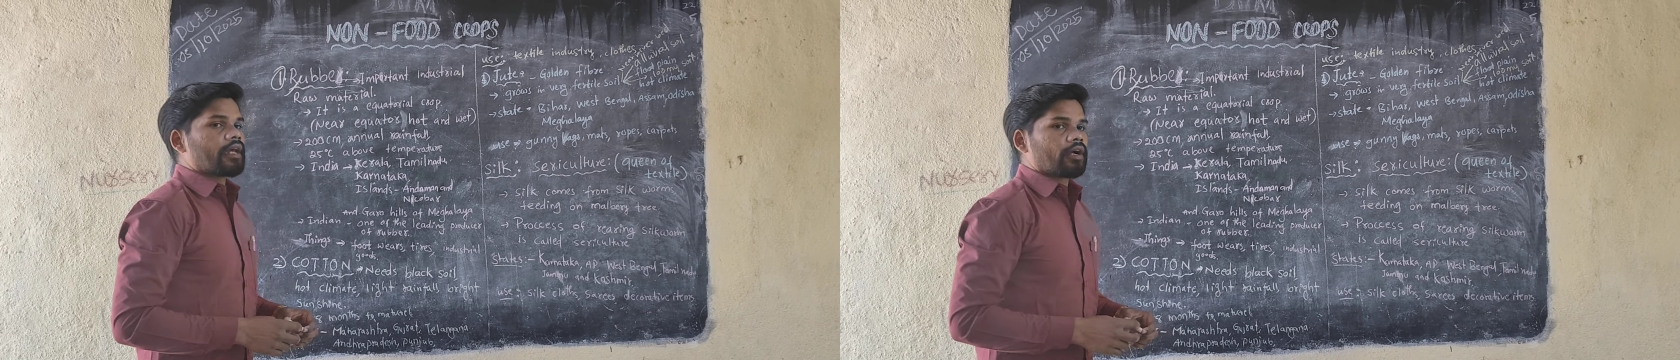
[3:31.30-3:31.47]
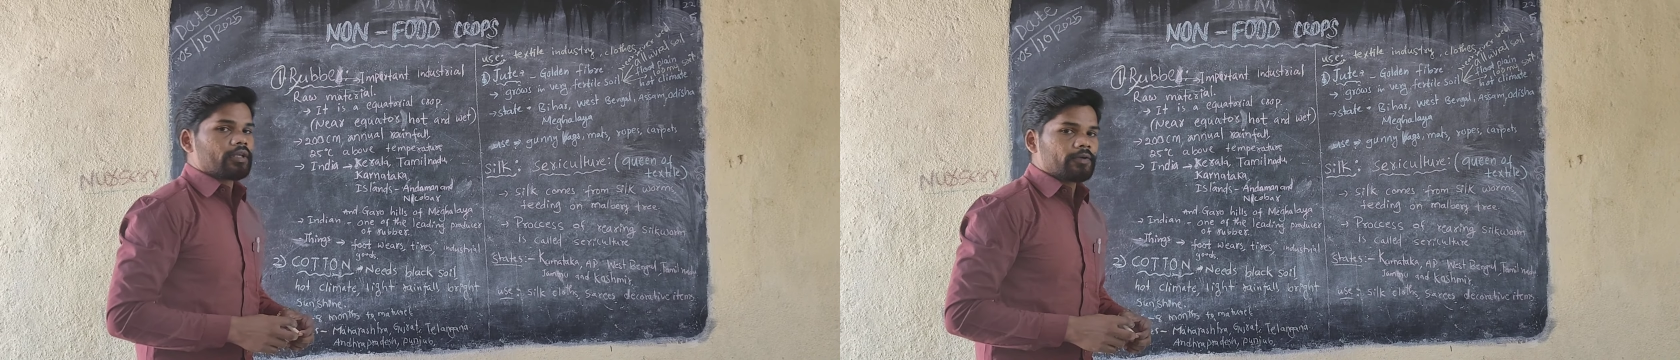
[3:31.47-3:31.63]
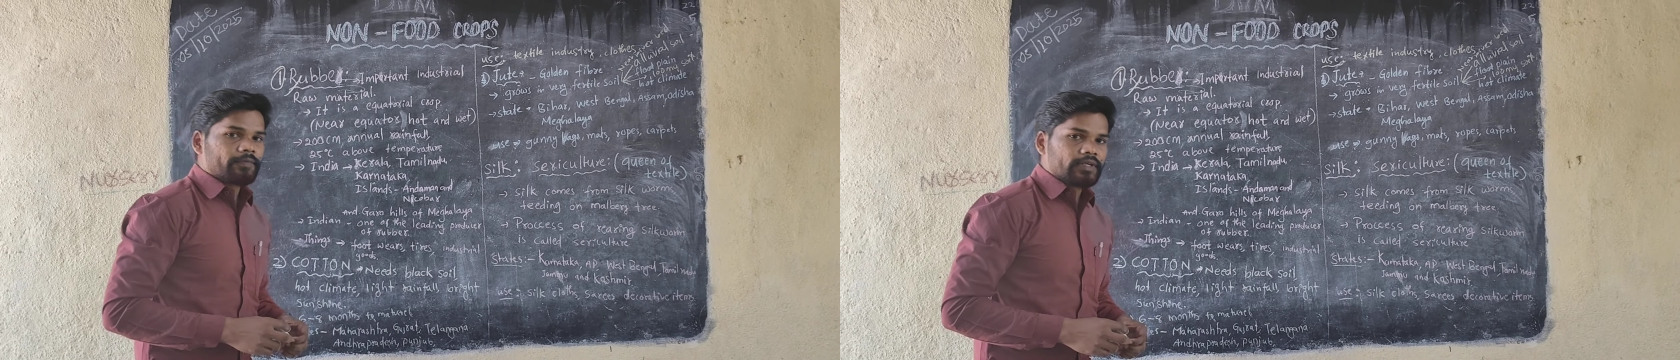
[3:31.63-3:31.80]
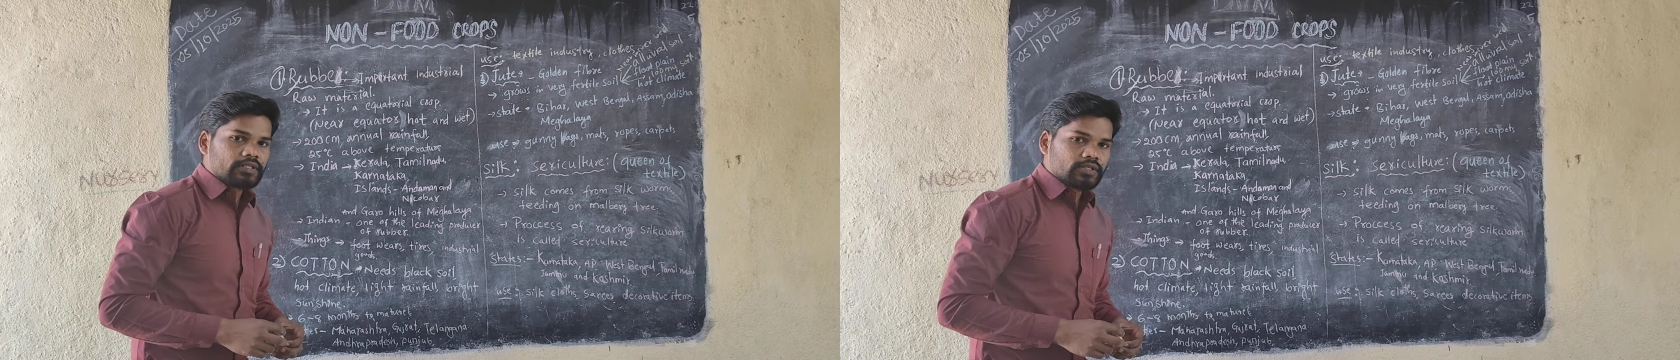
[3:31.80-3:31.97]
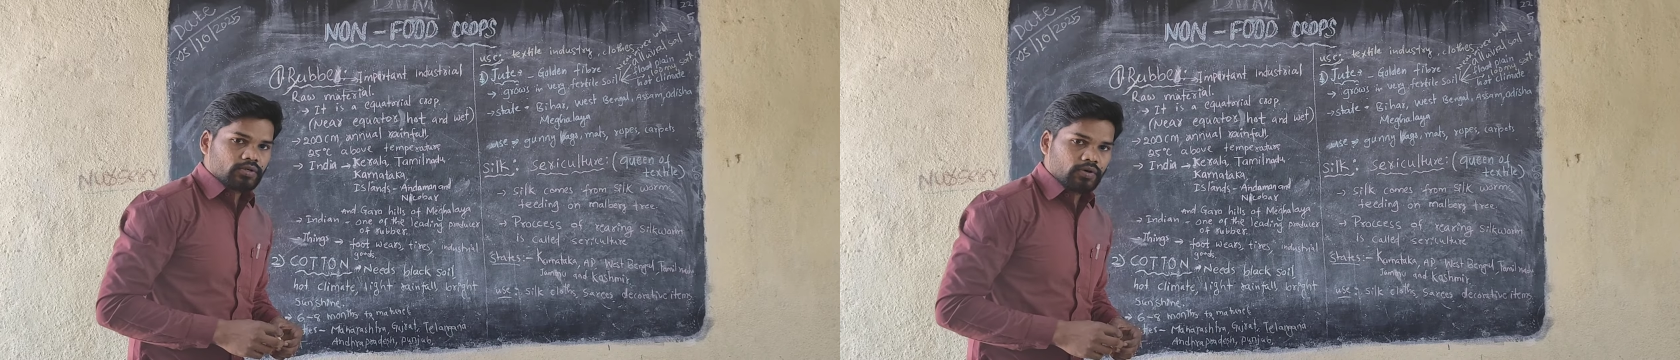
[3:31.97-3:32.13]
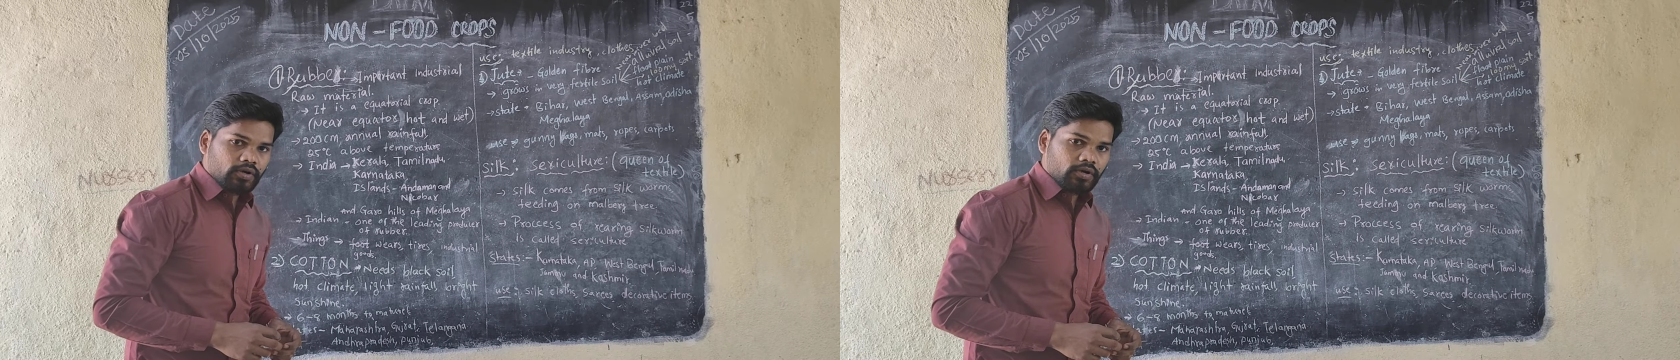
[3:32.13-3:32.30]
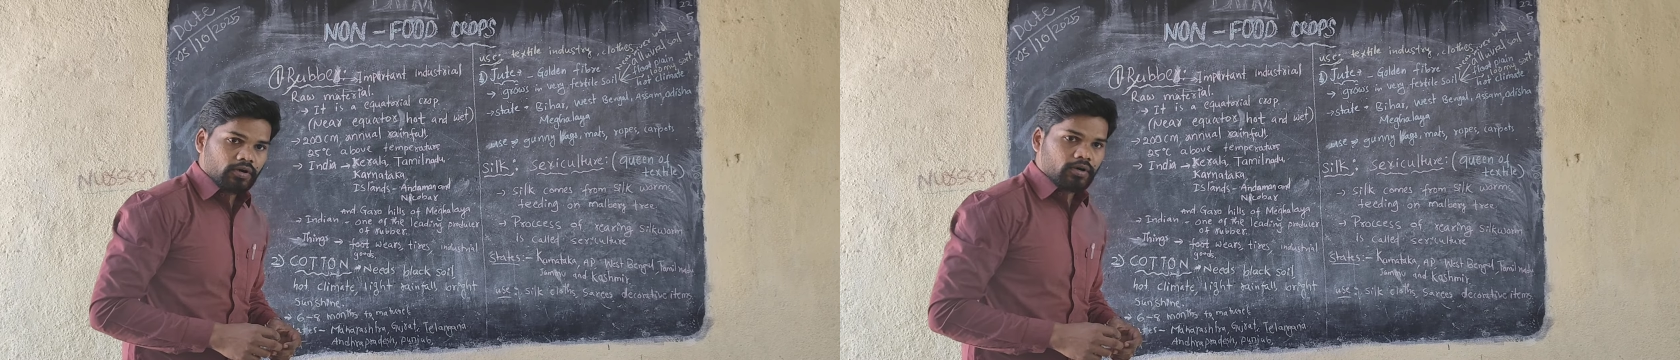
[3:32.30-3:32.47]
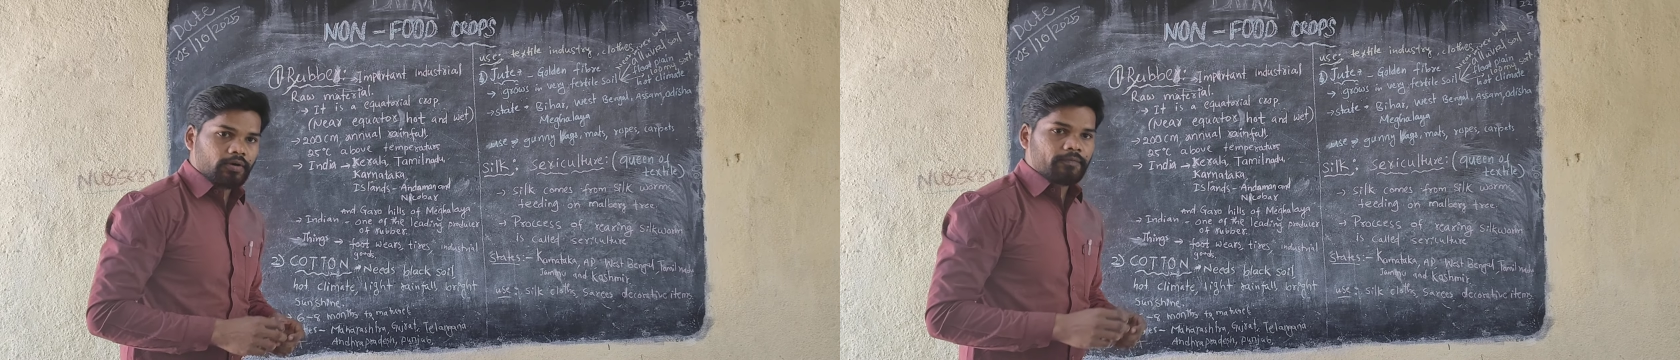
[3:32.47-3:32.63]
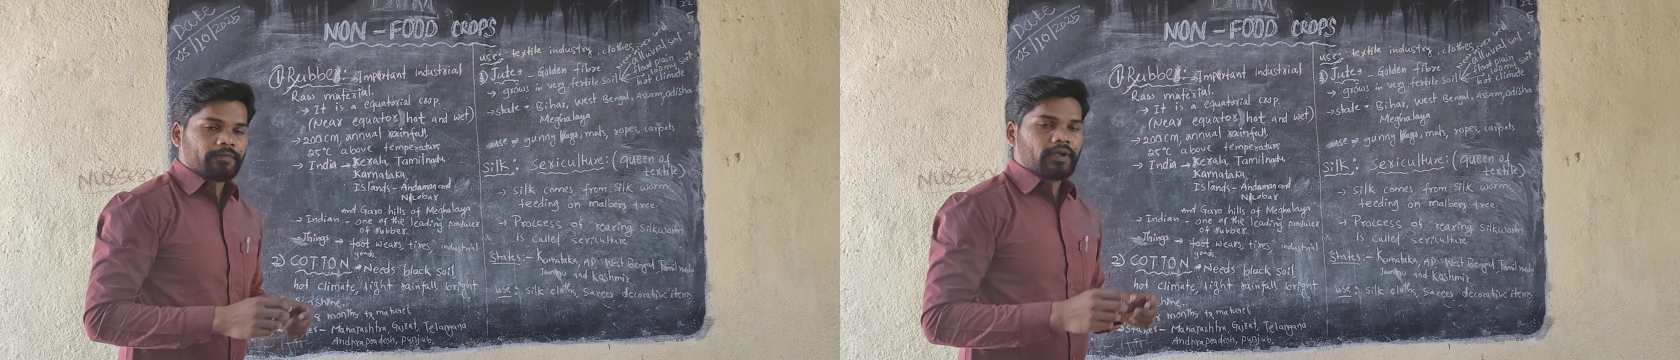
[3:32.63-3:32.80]
now if we talk
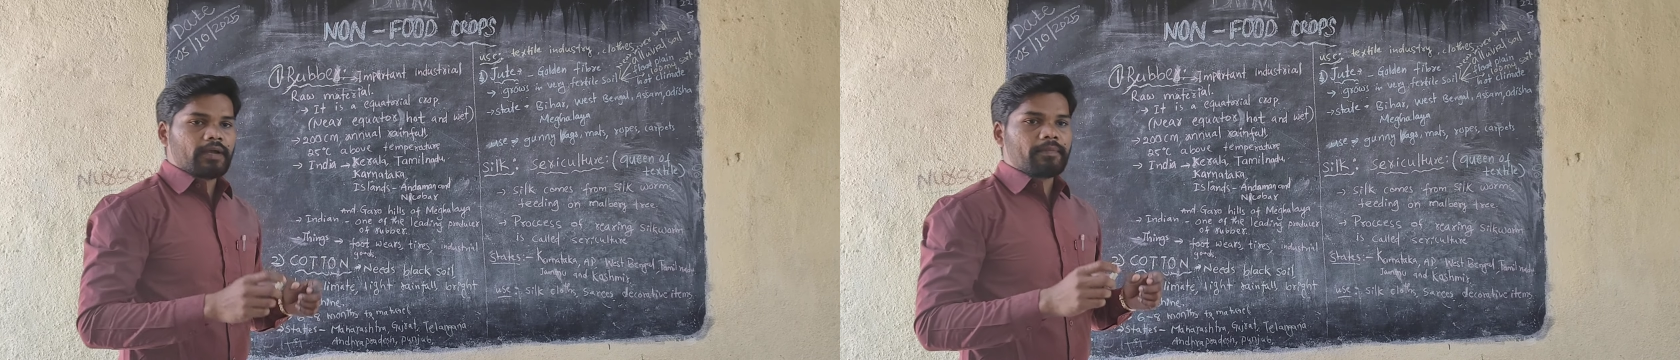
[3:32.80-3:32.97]
of